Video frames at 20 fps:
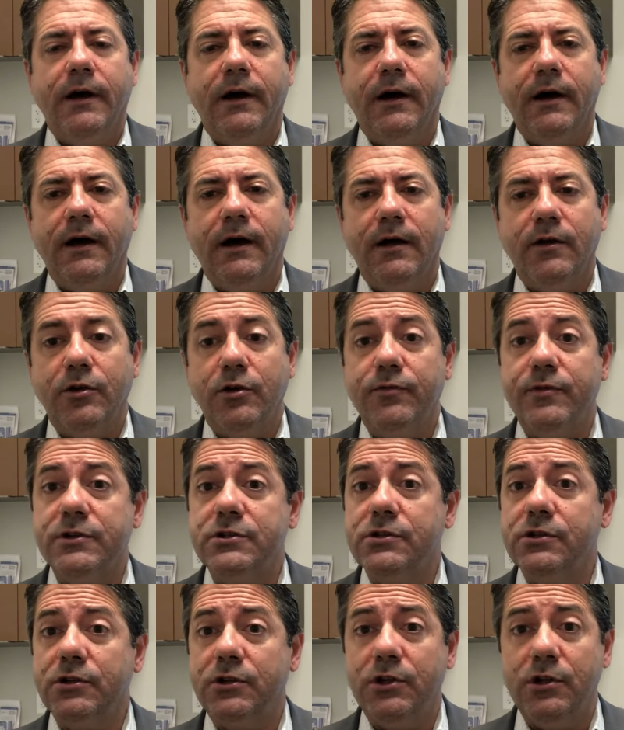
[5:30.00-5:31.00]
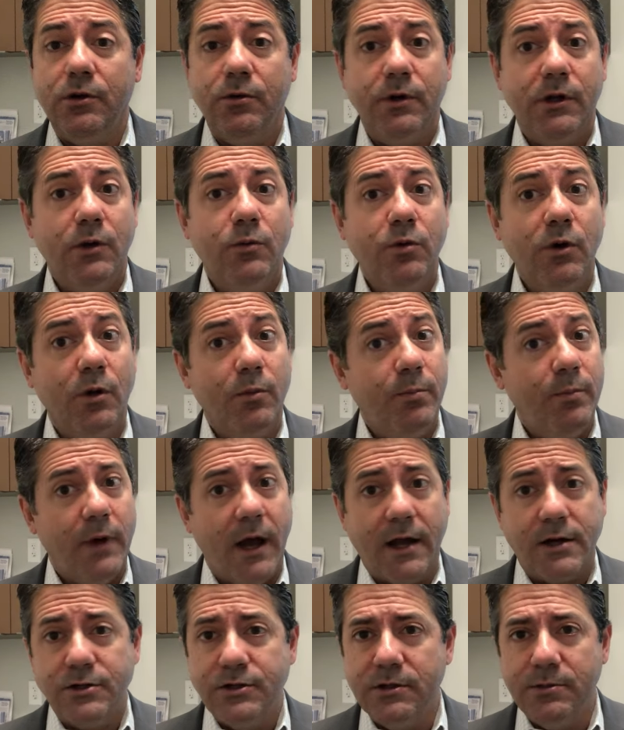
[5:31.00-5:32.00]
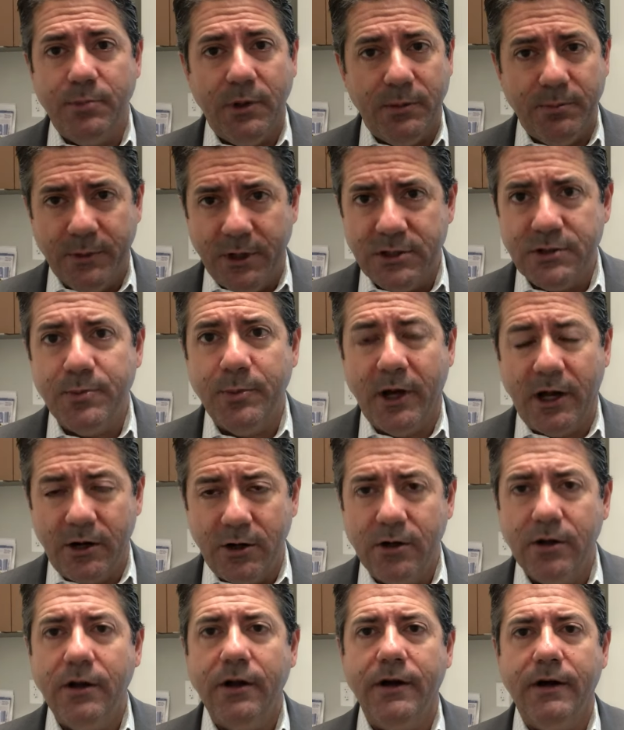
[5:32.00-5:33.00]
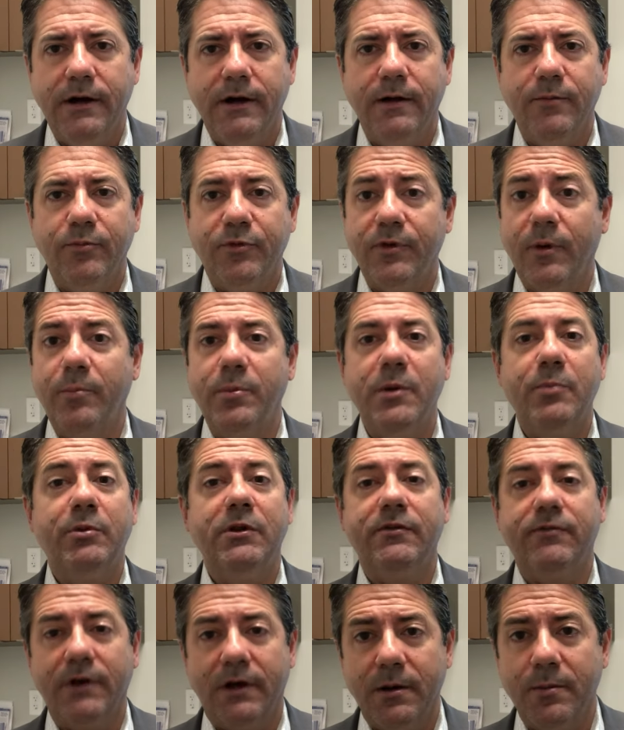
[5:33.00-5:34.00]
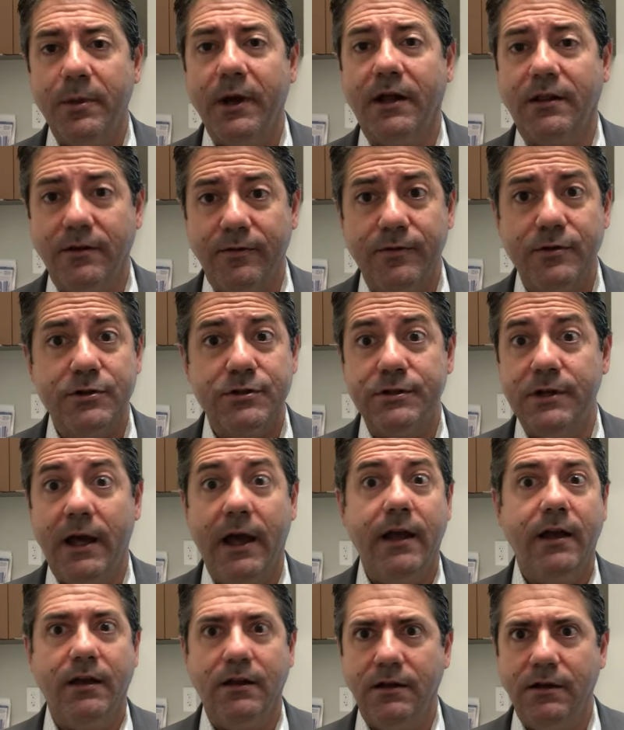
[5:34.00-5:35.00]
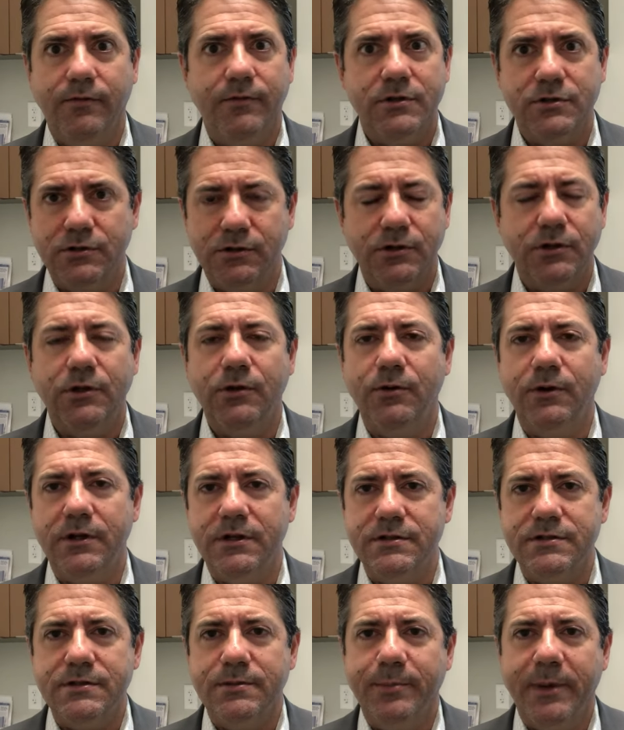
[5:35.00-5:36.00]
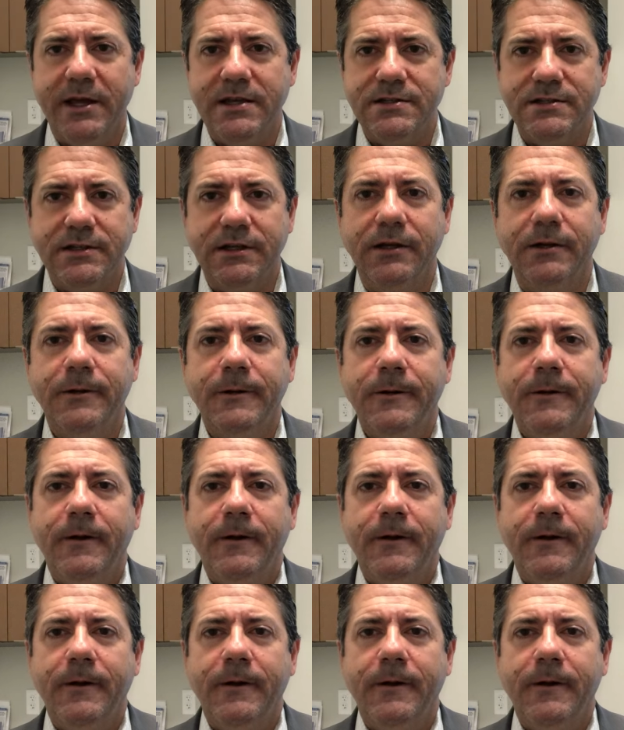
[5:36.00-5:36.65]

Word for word: uh, your visual acuity will actually be much better. Um, some people even come back the first day and the visual acuity is amazing.